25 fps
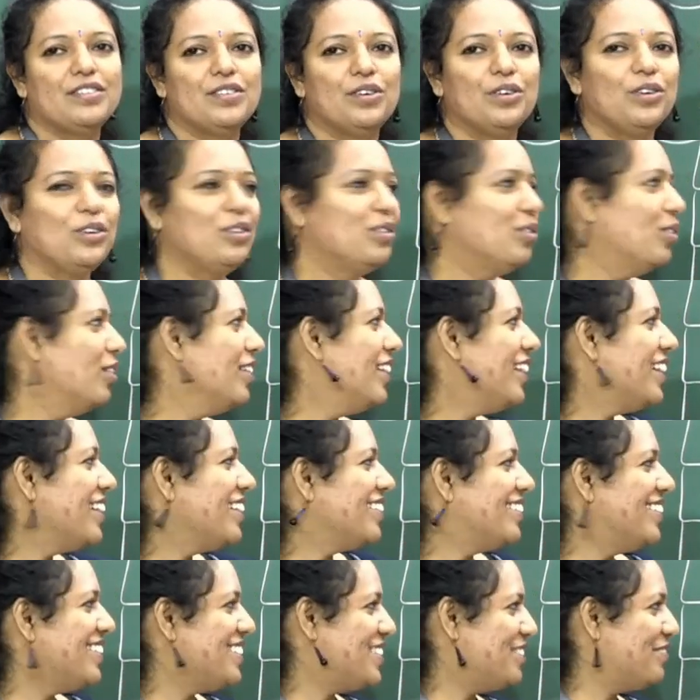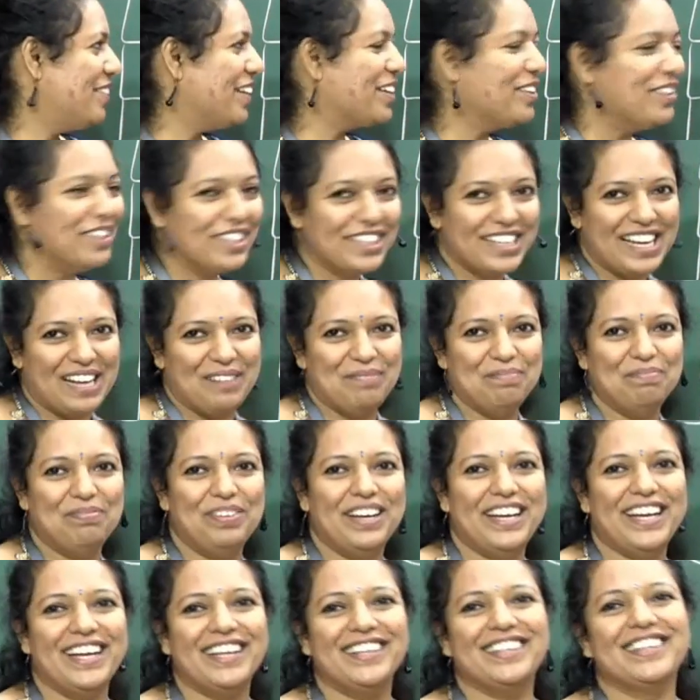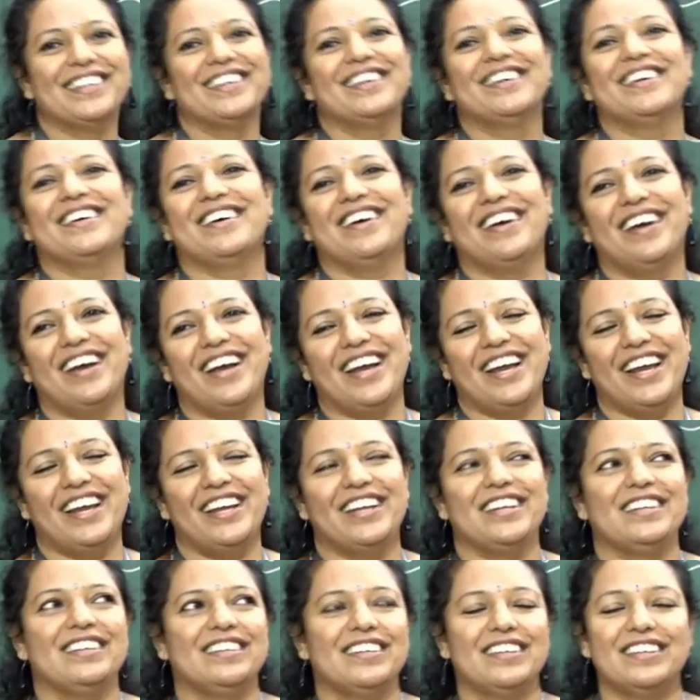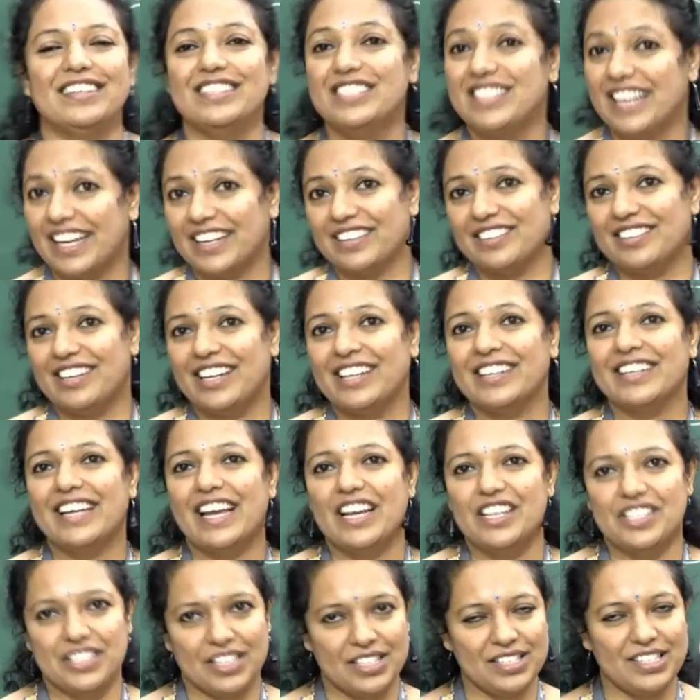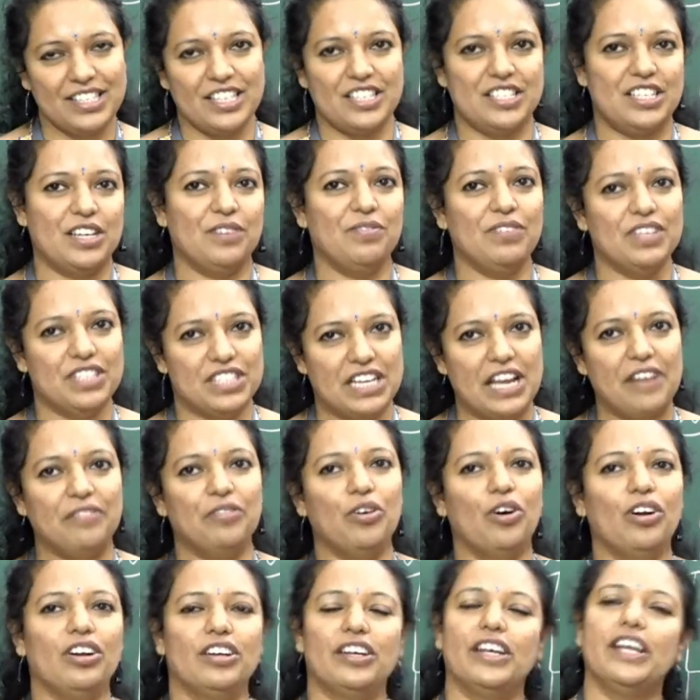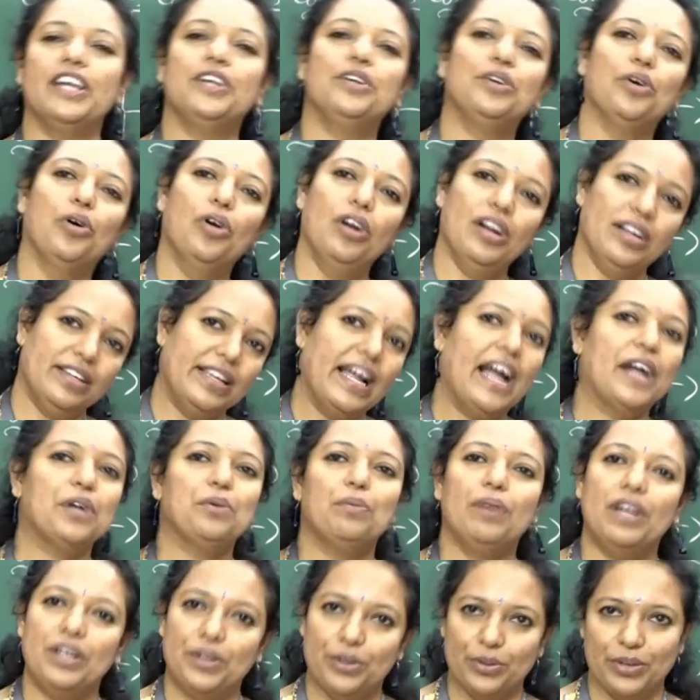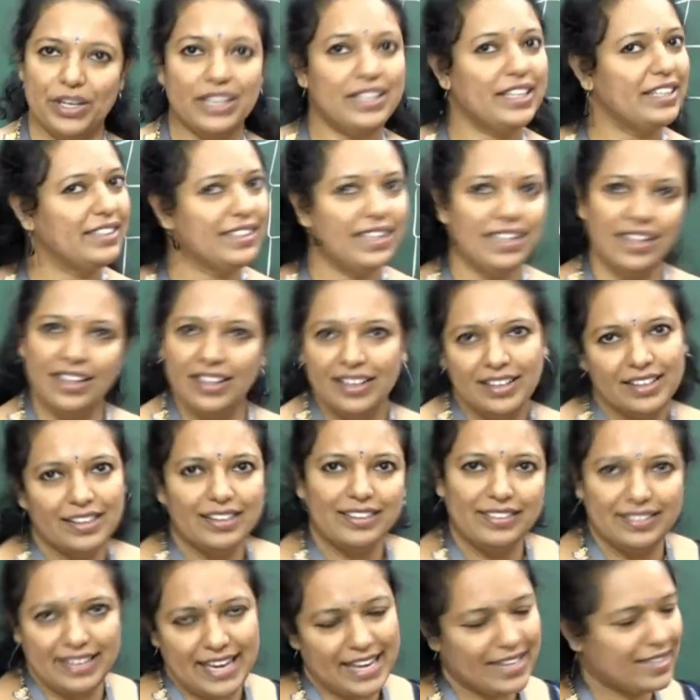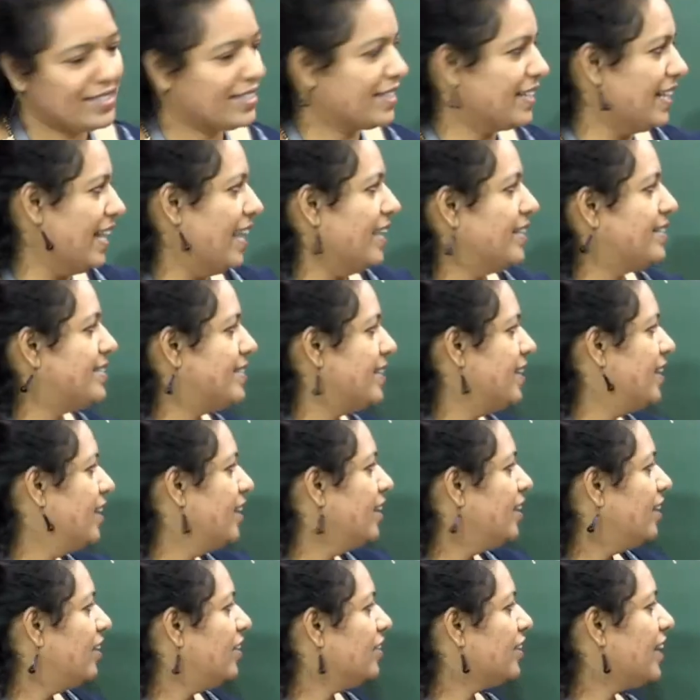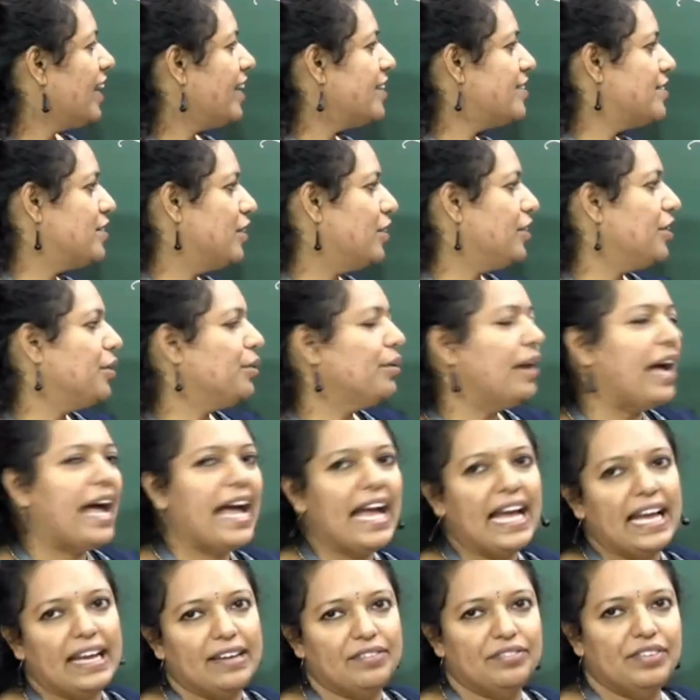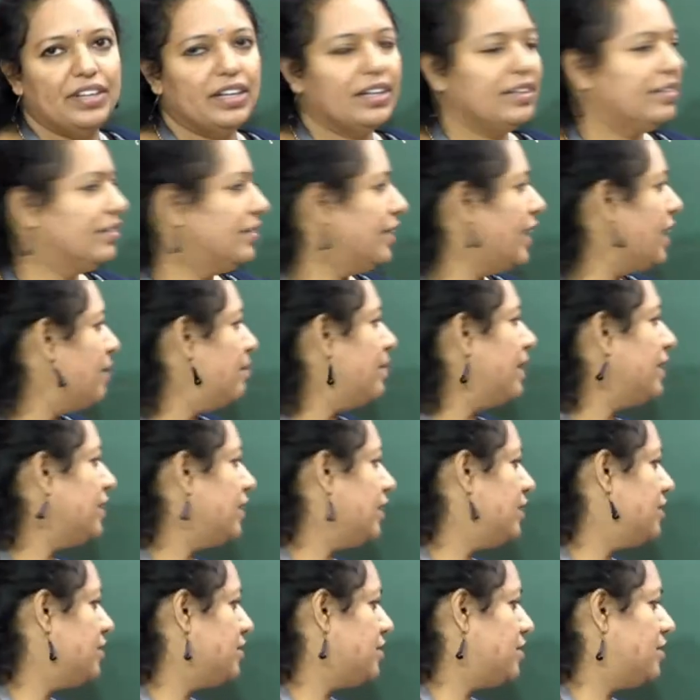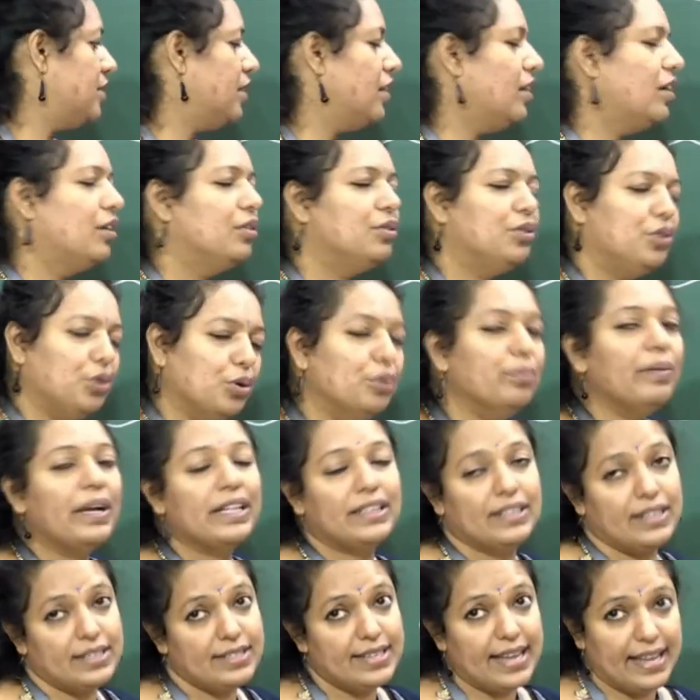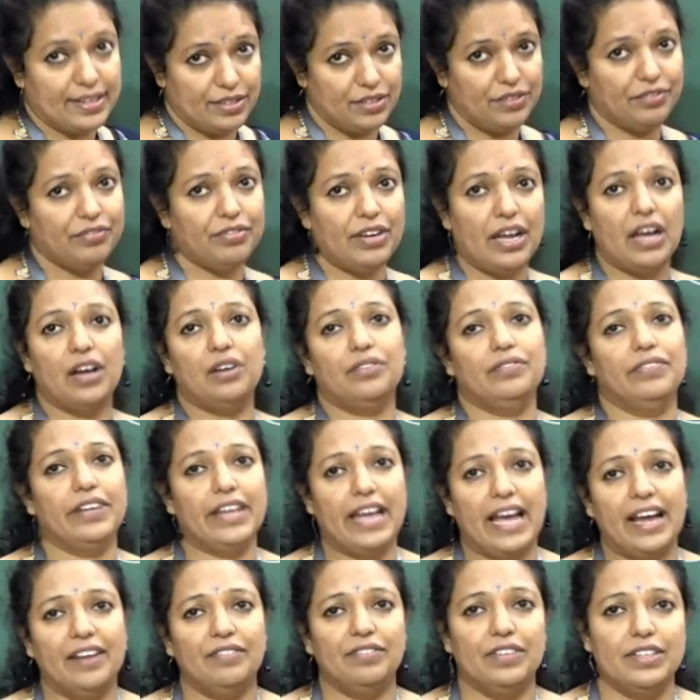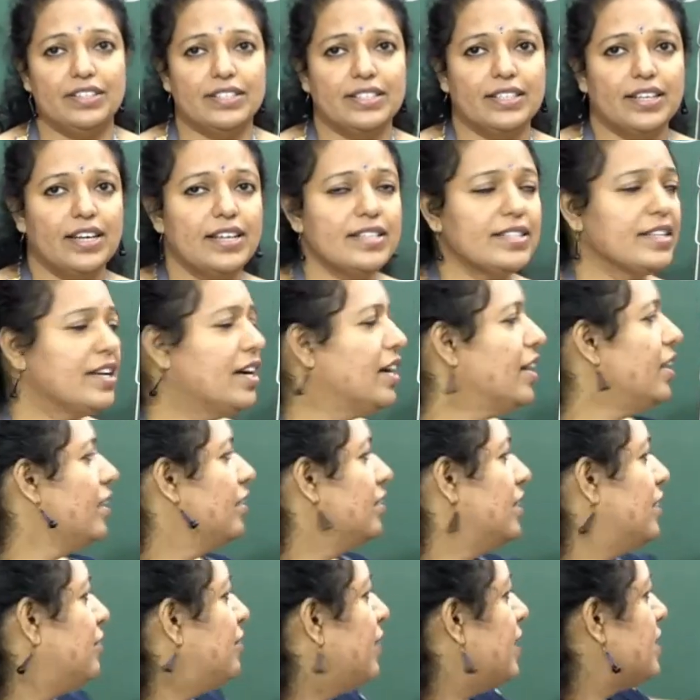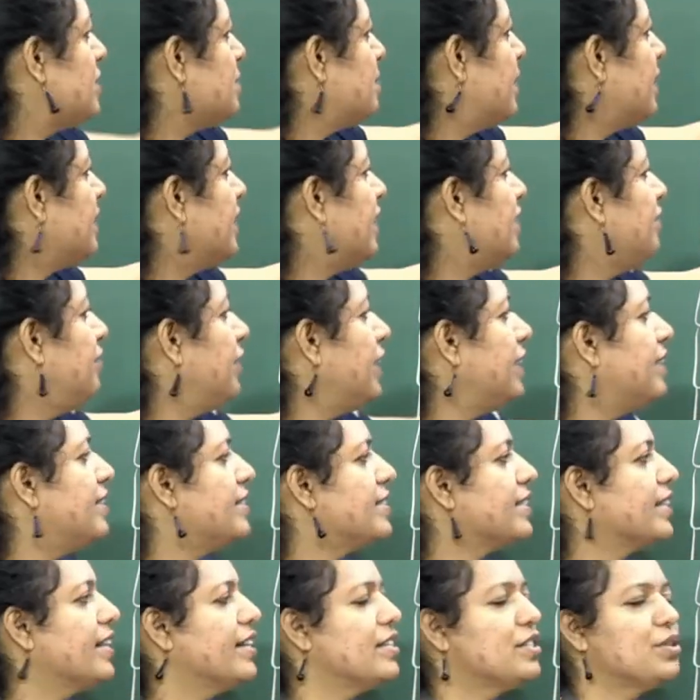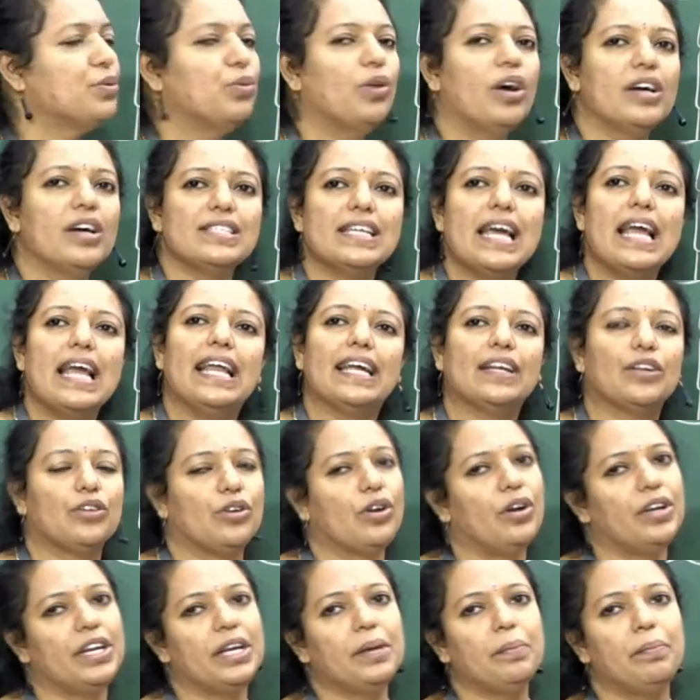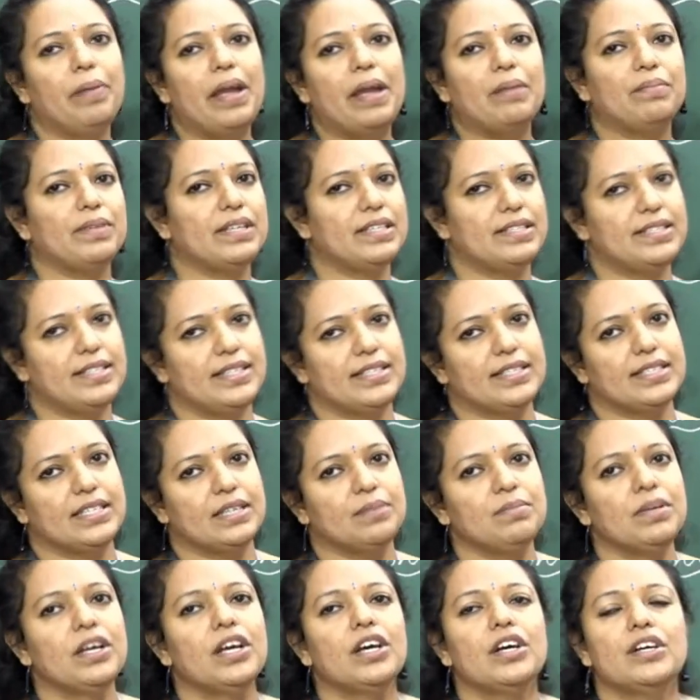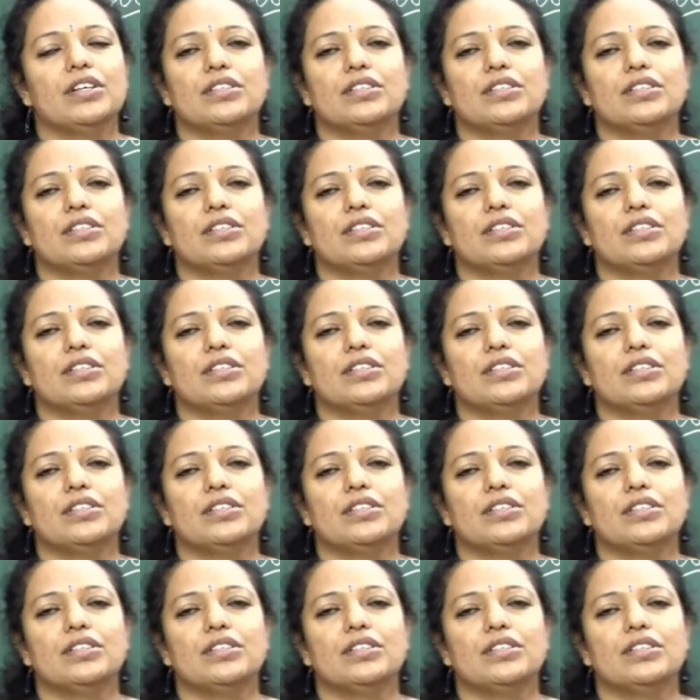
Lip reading: So only this we could complete, and check truncation system, which I have already told, that will do it in the next class. Okay, so you have 3 methods, 2 methods as of now we have discussed. The first method we discussed was electronic payment system.